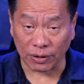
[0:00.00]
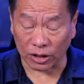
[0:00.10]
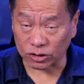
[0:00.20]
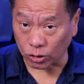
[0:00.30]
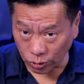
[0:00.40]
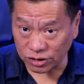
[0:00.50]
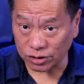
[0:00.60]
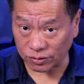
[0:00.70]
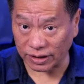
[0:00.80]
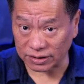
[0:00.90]
Because good
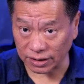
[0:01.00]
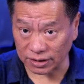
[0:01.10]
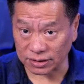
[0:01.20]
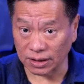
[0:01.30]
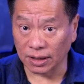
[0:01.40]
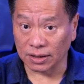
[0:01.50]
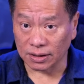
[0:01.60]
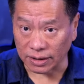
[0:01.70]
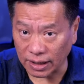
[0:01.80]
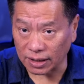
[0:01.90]
stress is,
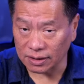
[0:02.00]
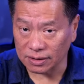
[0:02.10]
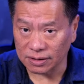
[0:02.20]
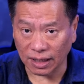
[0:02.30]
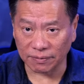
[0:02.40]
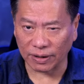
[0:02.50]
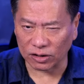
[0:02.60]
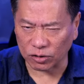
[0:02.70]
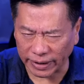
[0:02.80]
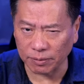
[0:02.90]
yeah, I'm
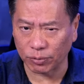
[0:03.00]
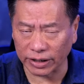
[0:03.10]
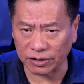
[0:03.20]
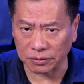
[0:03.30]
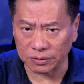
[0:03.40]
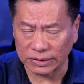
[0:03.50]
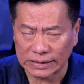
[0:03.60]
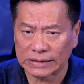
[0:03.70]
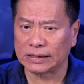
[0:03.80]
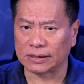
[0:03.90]
about to make a breakthrough.
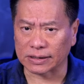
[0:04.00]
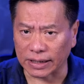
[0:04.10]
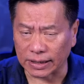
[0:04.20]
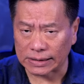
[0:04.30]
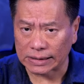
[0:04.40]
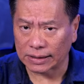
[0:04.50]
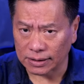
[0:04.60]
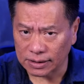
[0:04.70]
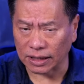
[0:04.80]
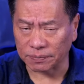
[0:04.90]
Okay,
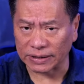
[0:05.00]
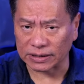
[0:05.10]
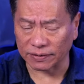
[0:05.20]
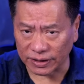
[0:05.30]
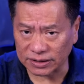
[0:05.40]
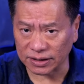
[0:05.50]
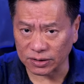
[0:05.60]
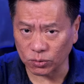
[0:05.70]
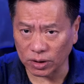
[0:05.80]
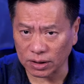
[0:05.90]
that means if this
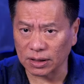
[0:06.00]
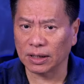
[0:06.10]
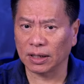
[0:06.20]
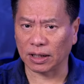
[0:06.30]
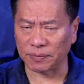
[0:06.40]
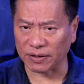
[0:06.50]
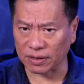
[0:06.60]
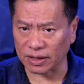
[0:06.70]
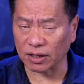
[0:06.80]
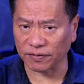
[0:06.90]
doesn't work, let me
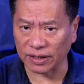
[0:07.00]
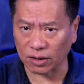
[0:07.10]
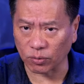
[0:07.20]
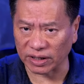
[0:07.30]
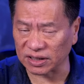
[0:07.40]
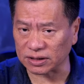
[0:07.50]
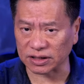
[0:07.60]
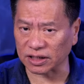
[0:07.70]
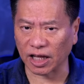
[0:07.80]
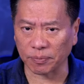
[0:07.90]
think of another way. This
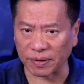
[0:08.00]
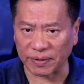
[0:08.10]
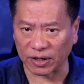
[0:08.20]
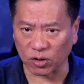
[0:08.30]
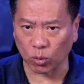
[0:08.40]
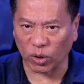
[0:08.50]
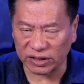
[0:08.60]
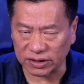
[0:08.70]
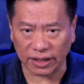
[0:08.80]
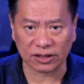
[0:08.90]
is just helping me grow.
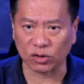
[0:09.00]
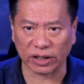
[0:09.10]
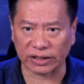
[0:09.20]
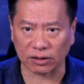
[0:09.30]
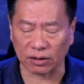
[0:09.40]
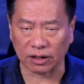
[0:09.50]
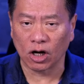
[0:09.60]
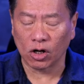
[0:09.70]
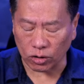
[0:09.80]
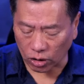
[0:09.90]
What is the lesson I need to learn?
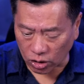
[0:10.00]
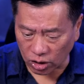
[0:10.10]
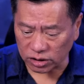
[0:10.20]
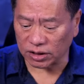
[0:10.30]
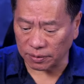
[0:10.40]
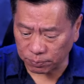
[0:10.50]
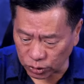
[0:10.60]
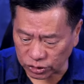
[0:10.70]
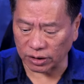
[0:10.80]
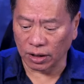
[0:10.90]
You're constantly
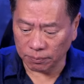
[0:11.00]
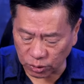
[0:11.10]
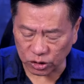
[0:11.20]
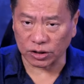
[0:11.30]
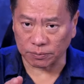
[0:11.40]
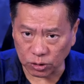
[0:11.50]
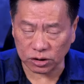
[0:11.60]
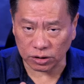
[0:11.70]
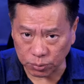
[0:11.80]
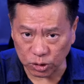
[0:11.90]
pushing. Pushing,
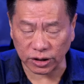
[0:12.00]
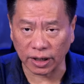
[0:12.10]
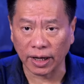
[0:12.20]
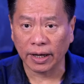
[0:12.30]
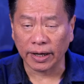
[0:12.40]
pushing, pushing.